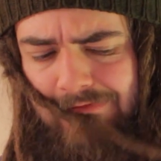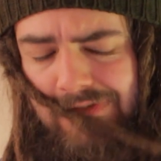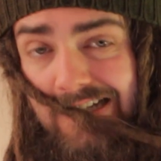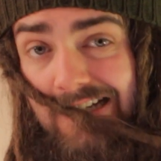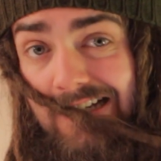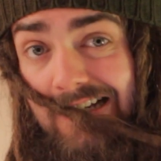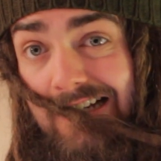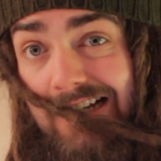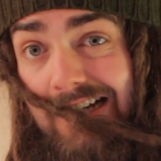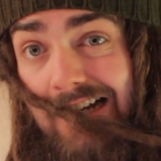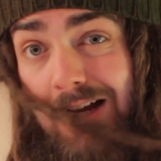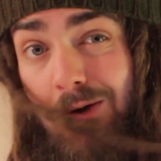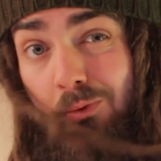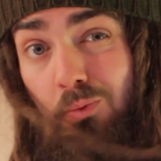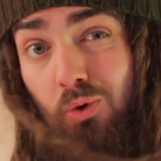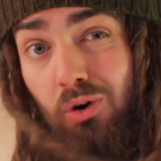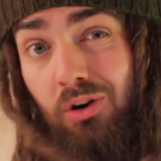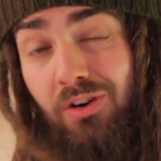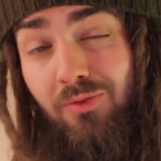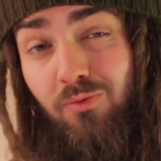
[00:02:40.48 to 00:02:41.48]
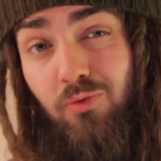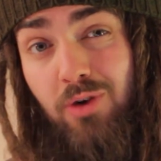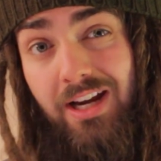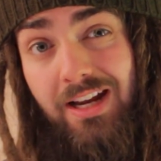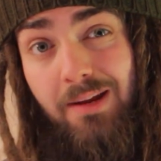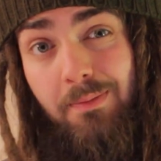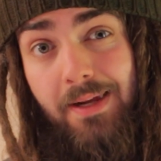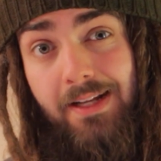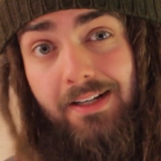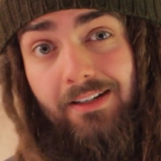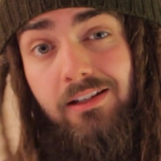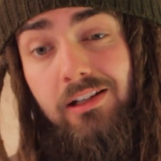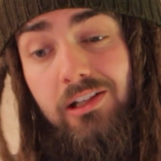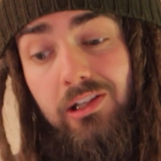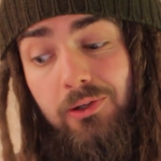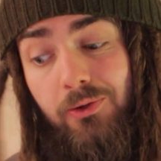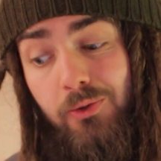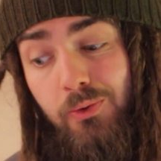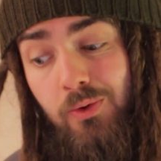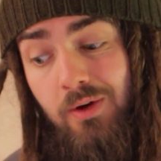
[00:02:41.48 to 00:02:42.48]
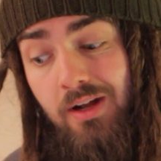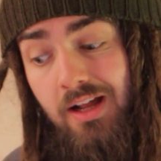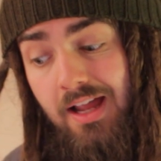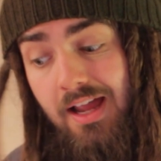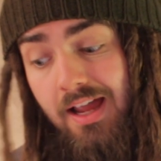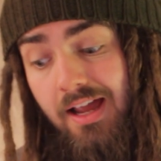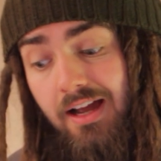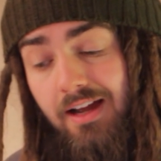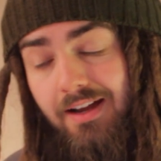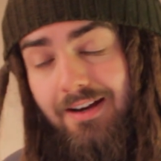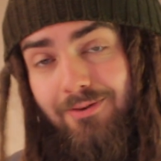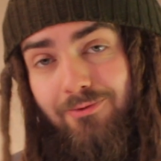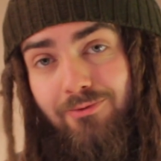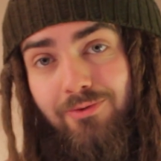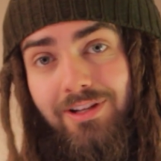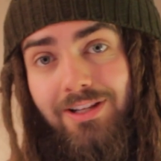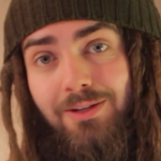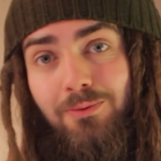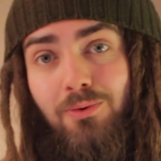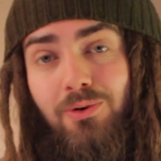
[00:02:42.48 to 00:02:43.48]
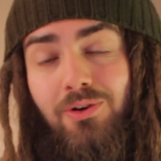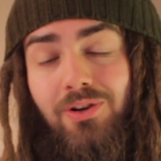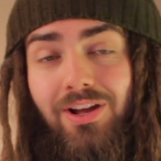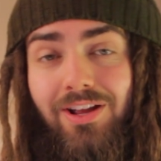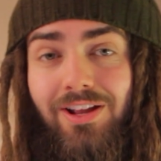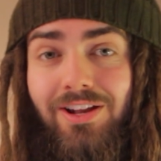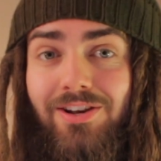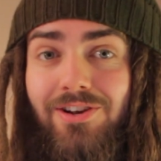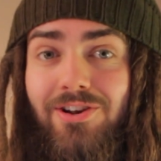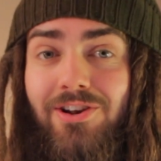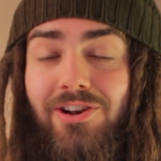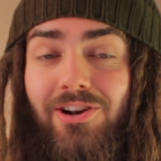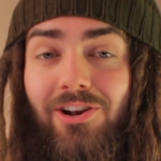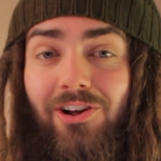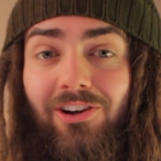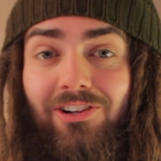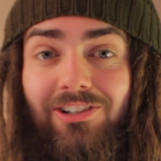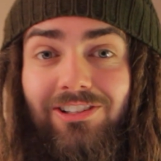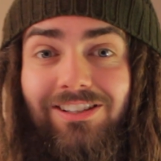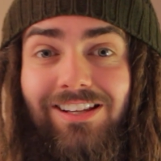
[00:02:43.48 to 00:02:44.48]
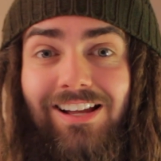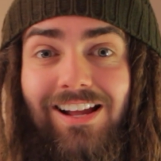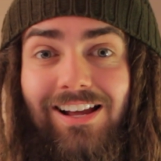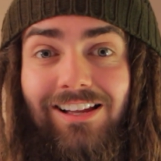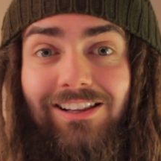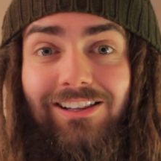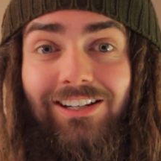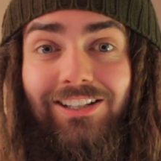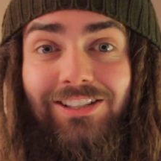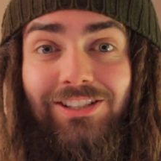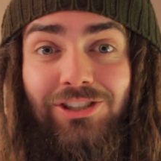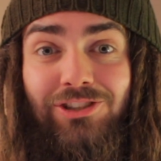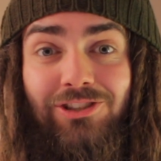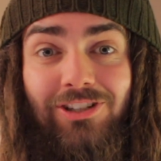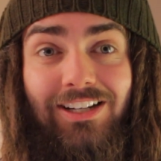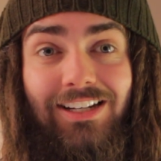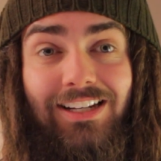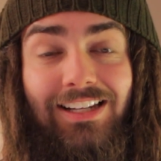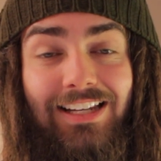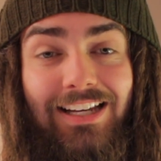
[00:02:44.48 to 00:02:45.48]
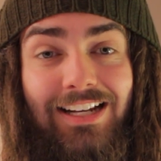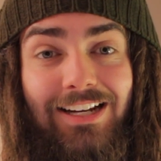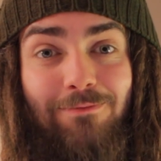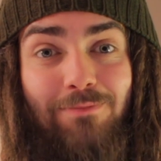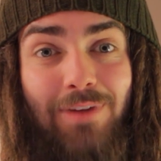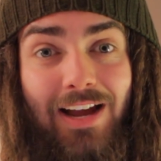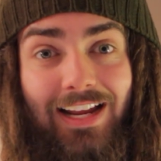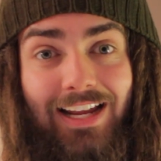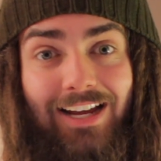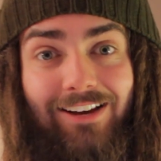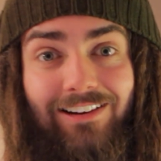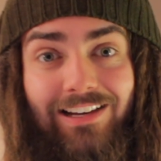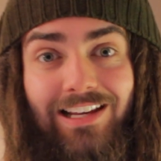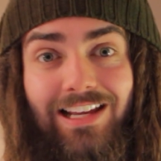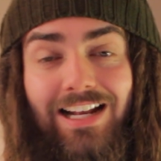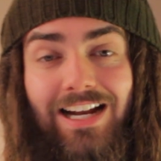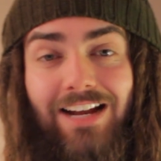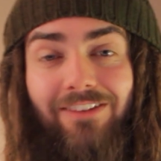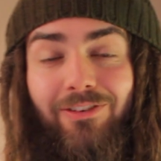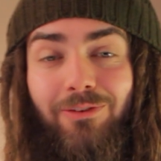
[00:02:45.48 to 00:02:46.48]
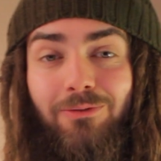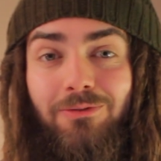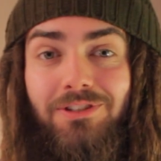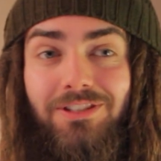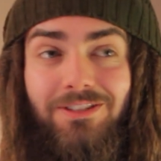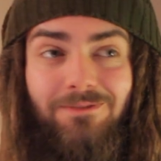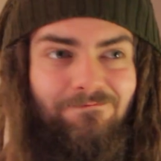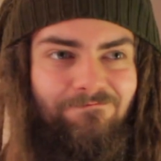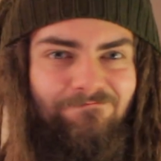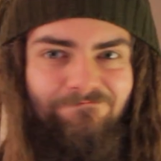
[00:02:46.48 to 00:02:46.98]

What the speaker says: I wouldn't recommend glue. I really would not like to try and get it back out again afterwards.